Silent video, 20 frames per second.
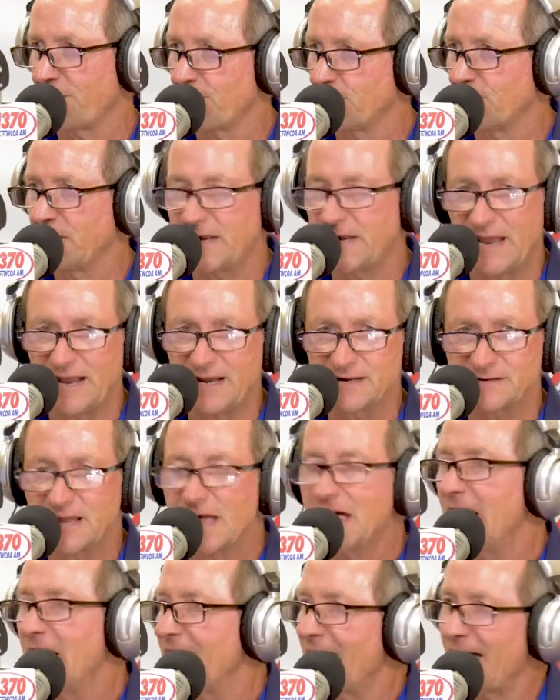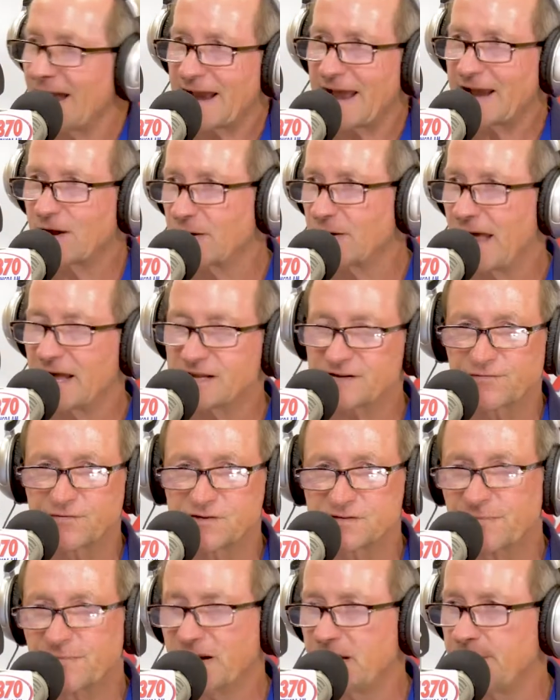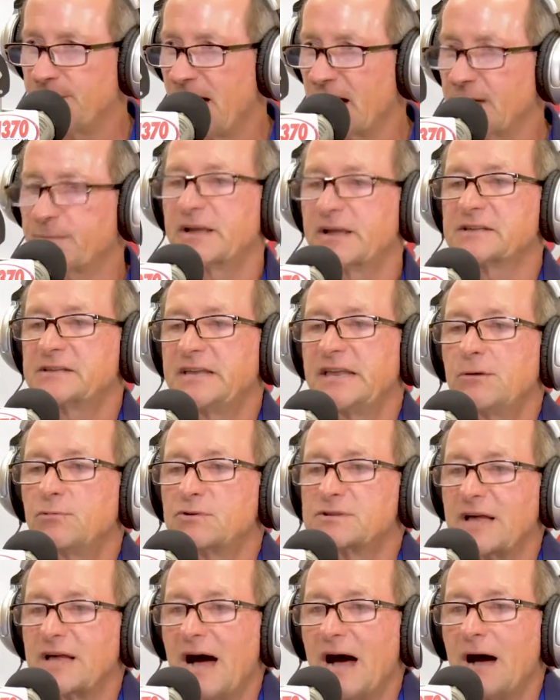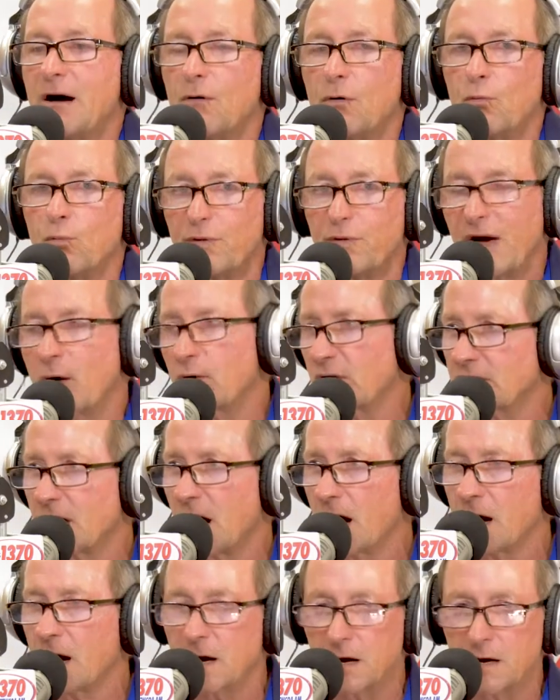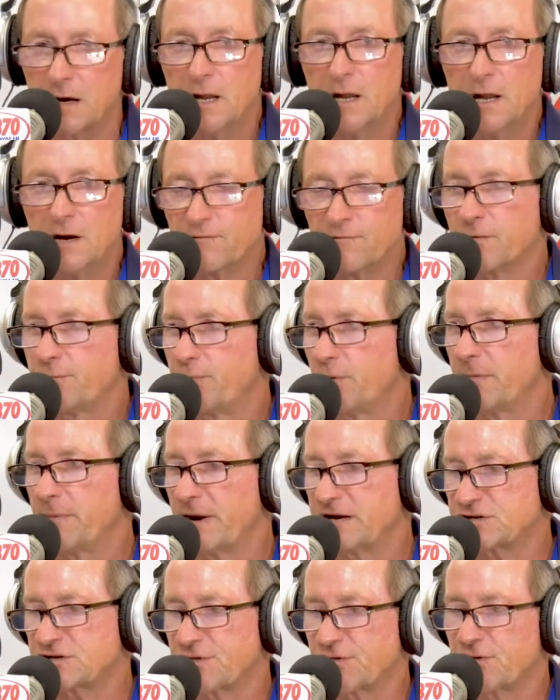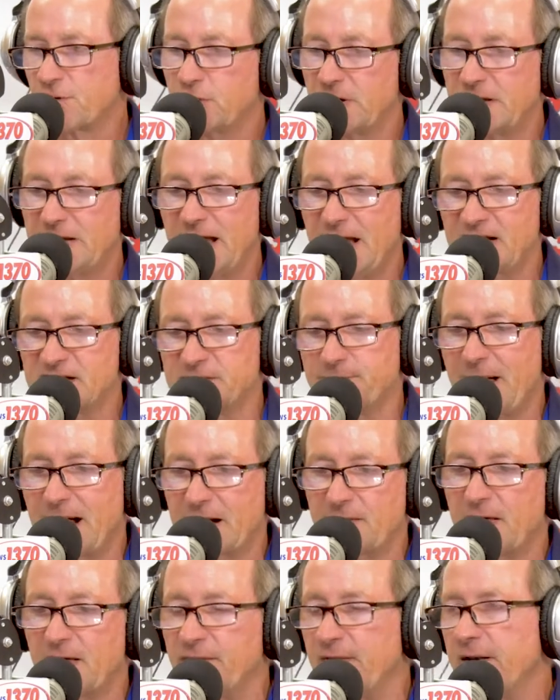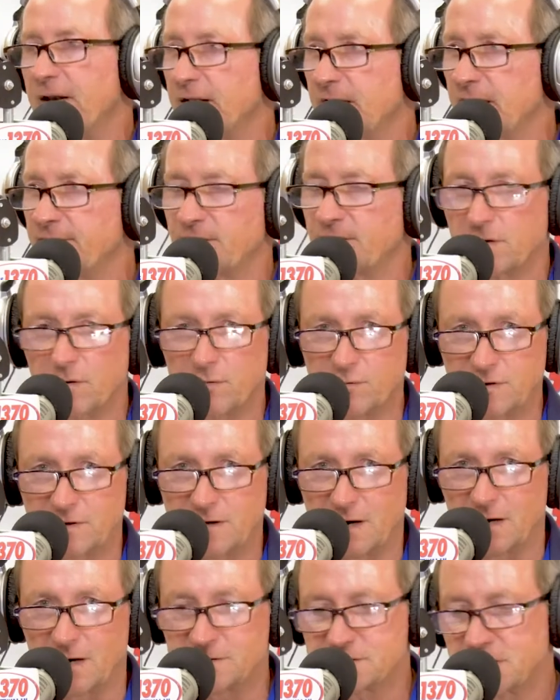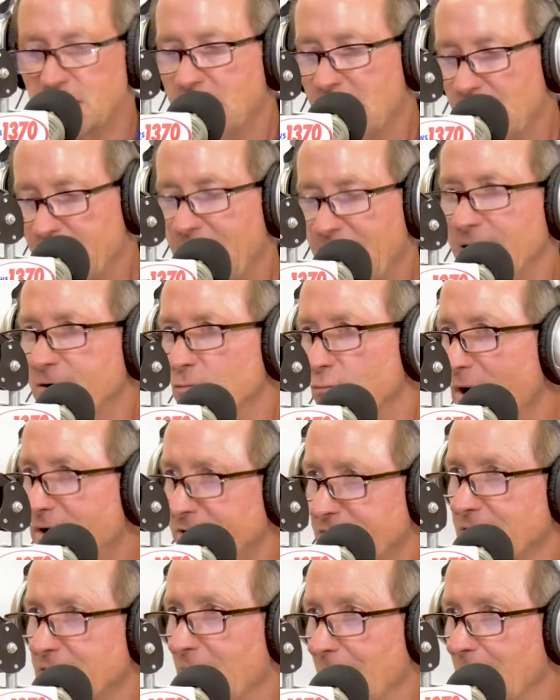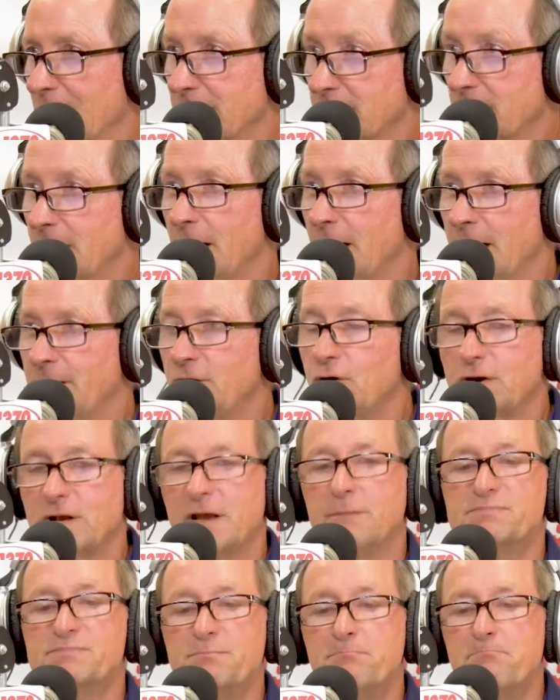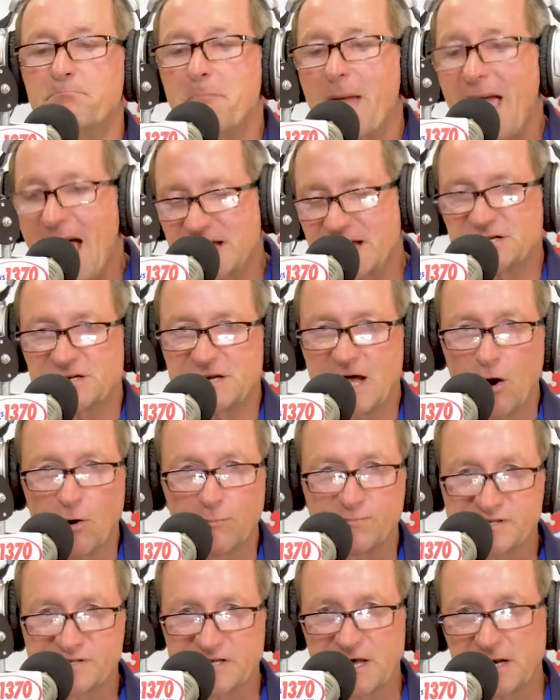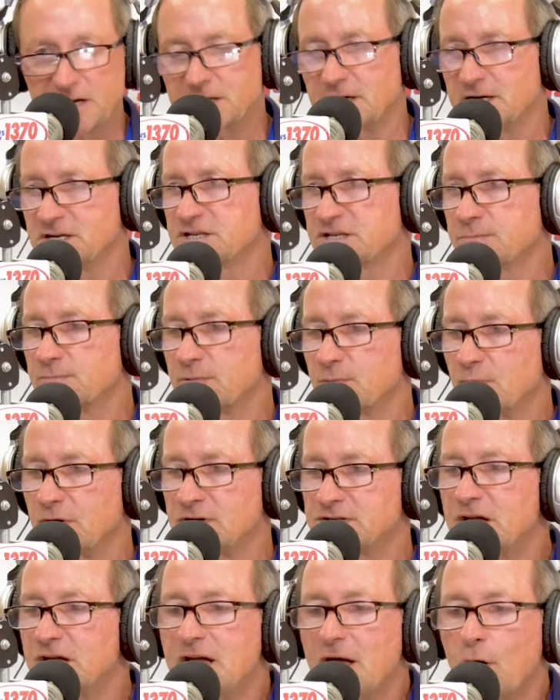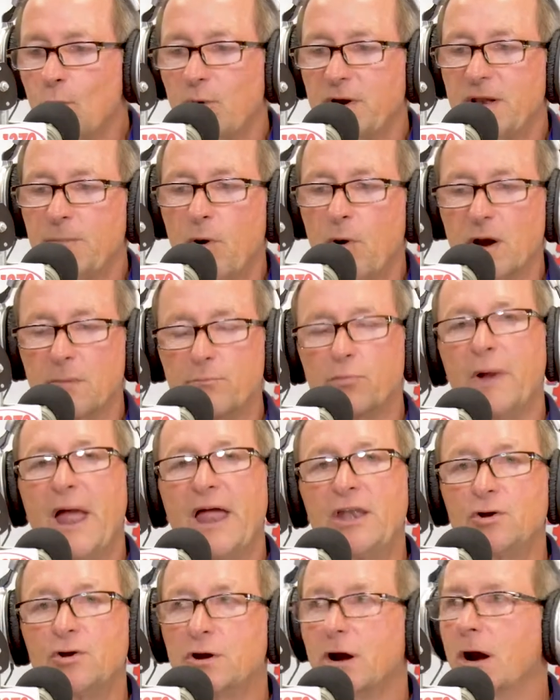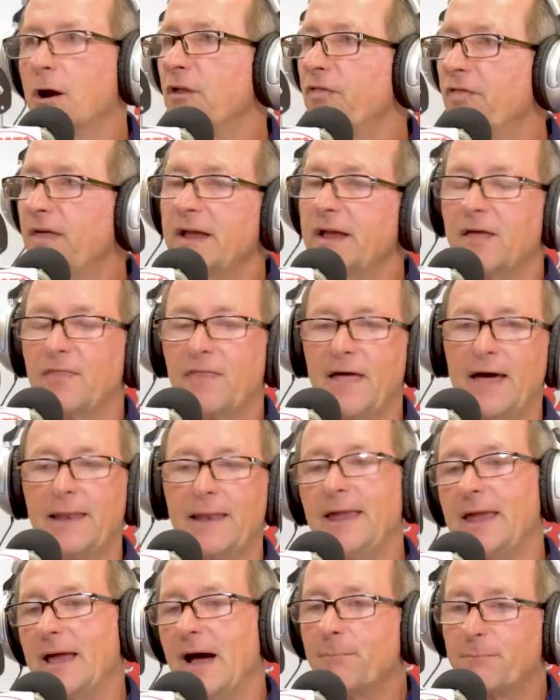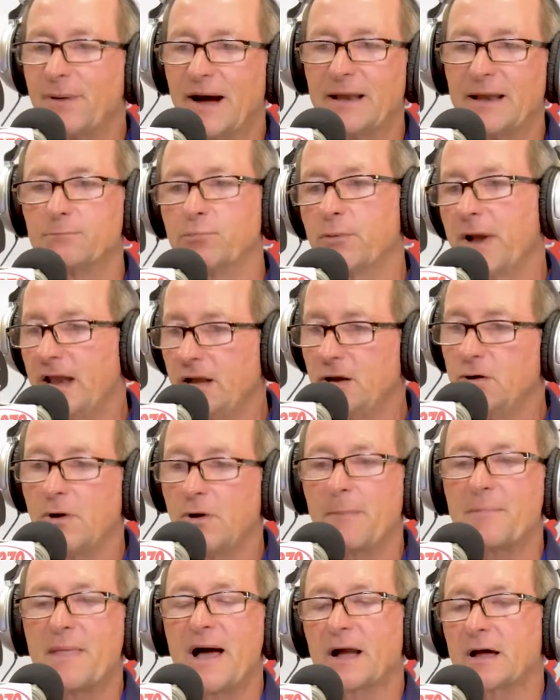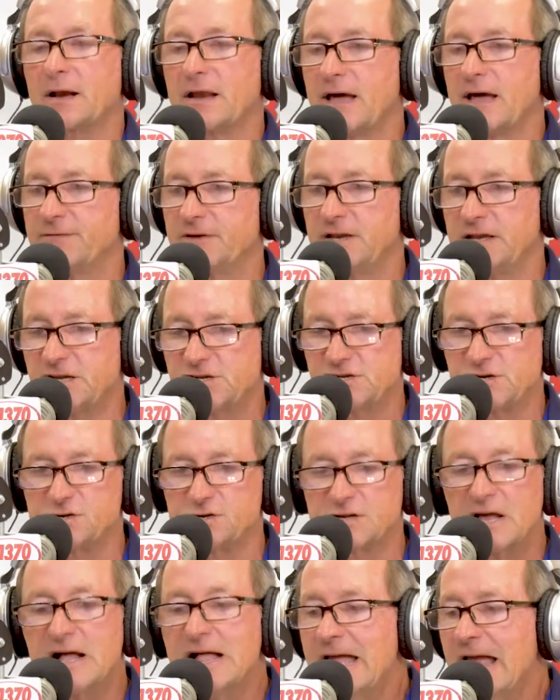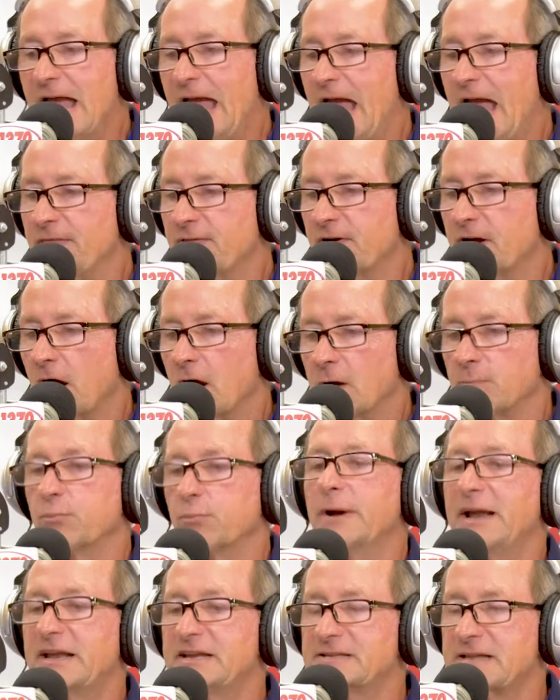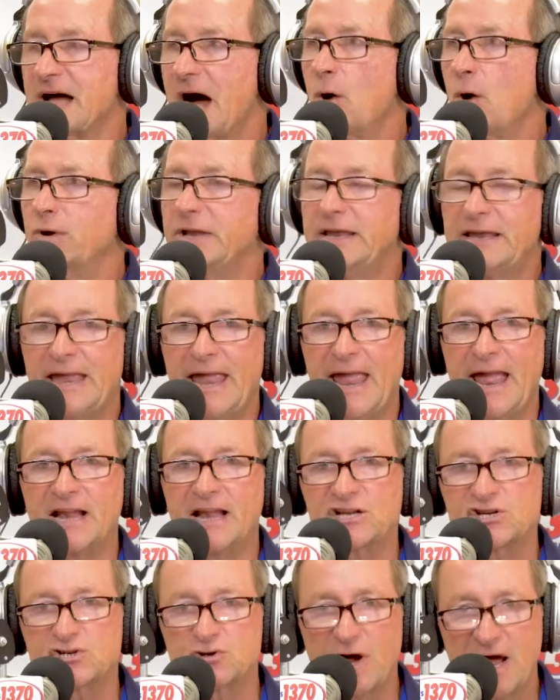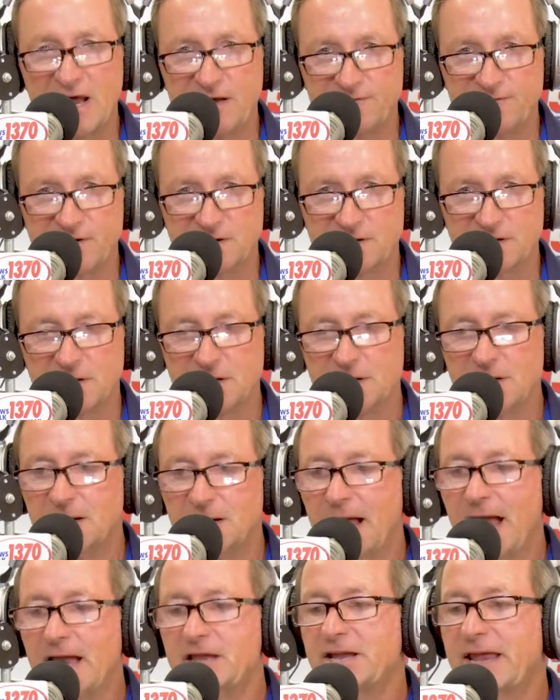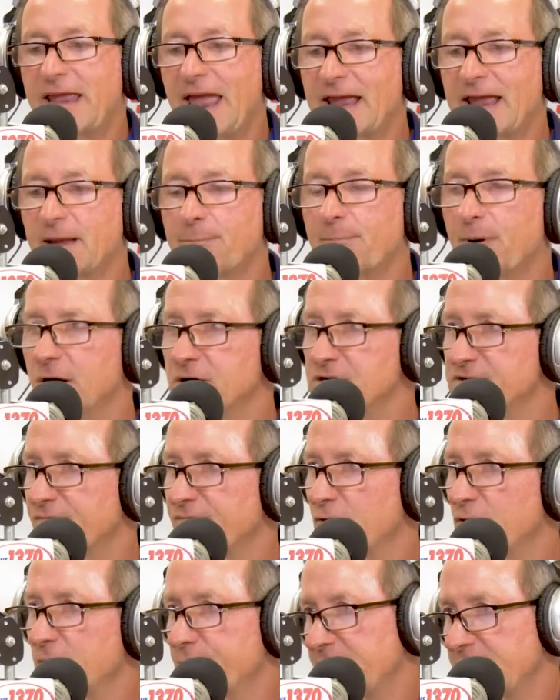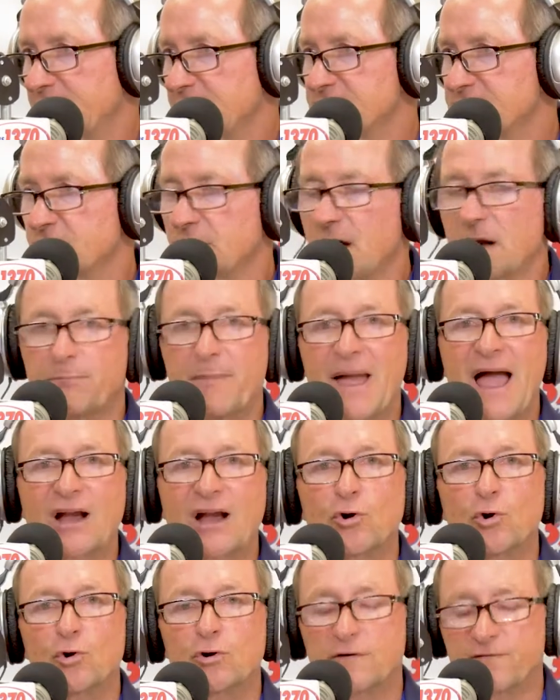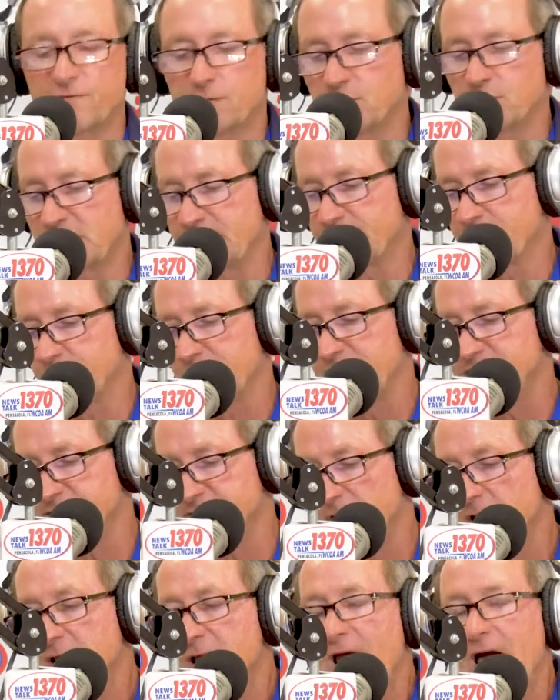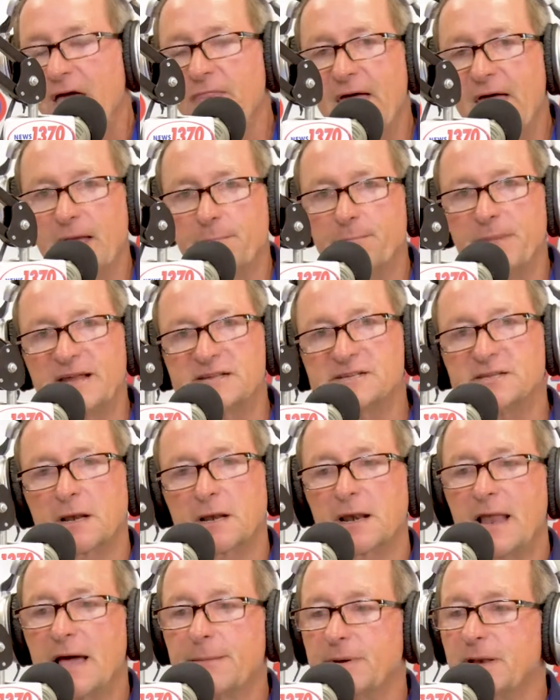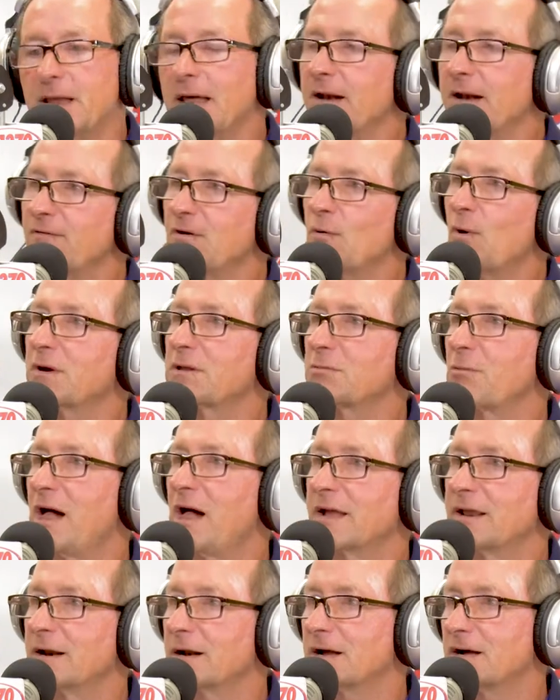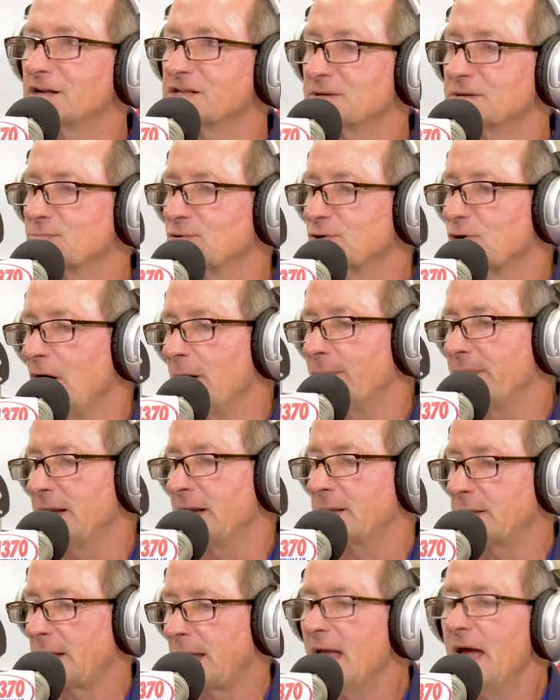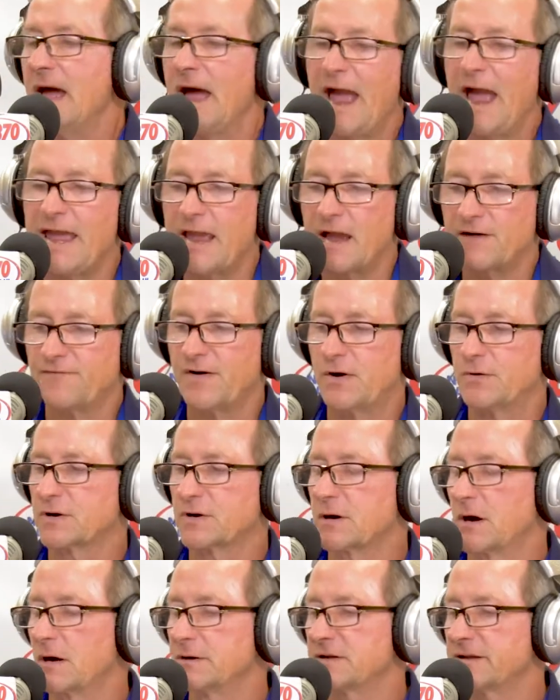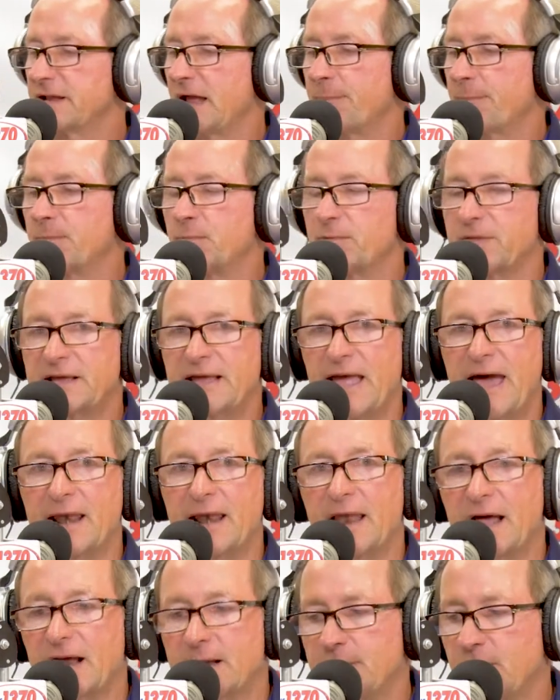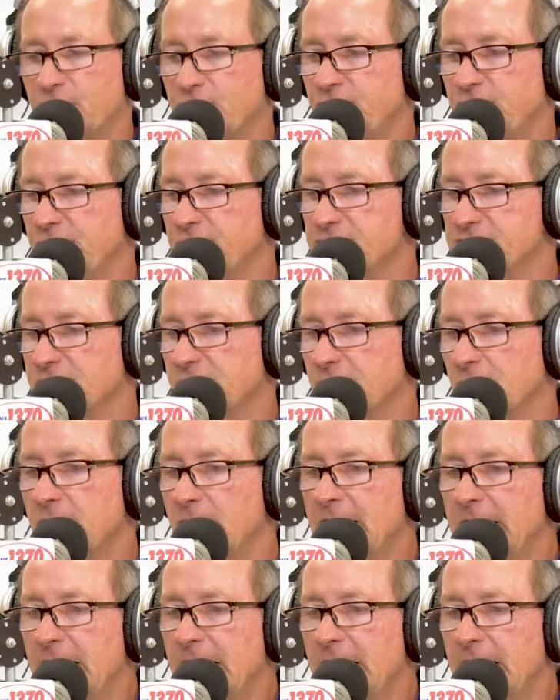30 days, that guy could ask for his money back because he was without a car for pretty much 30 days. And back then, they didn't give you loaner cars, they had to rent a car. And right. you can imagine how upset a customer was when he bought a brand new car thinking that, hey, I'm buying brand new, I'm not going to have any issues. And the car breaks down, he can't drive it. And you can't get parts for it because they're on back order for whatever reason. That makes it a lemon. And every once in a while, i get a customer call me and say, Hey, I found a car, and this happened with a Cadillac about two years ago.